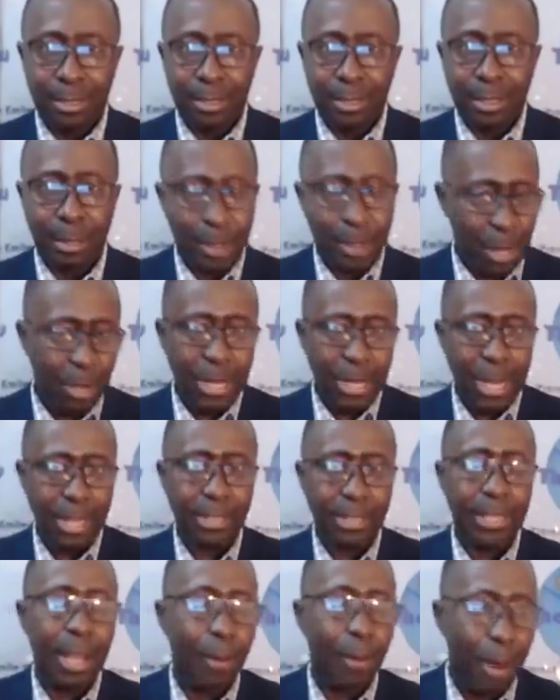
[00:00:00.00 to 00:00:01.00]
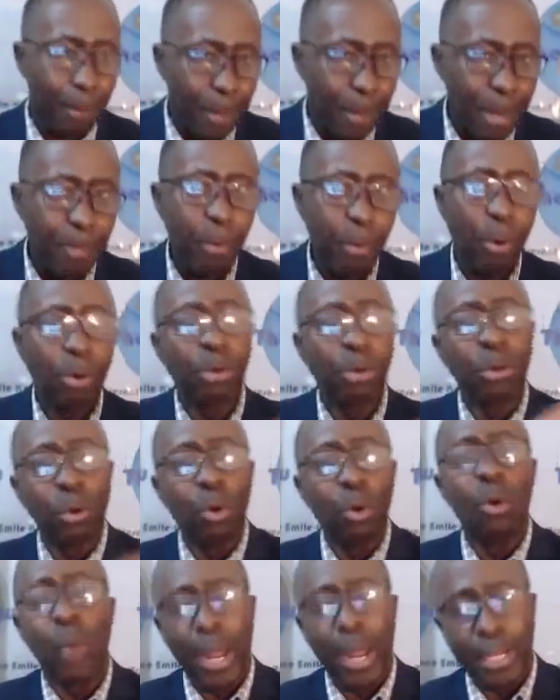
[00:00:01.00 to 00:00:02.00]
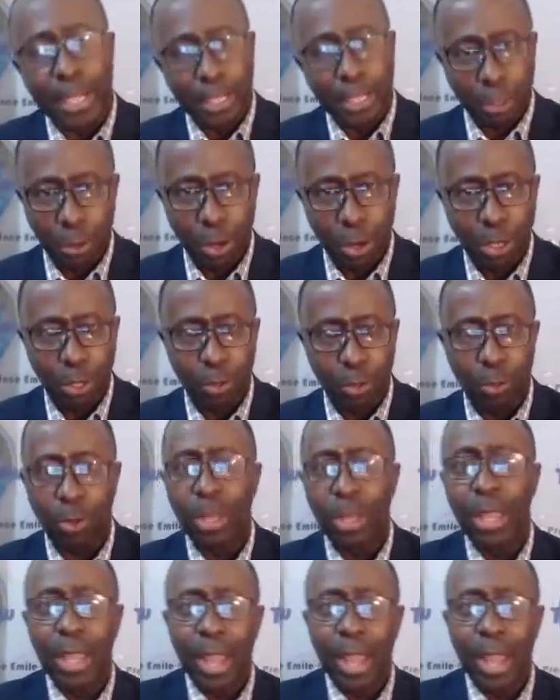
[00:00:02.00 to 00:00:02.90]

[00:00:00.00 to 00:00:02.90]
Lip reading: to be honest, there were people who were disgruntled.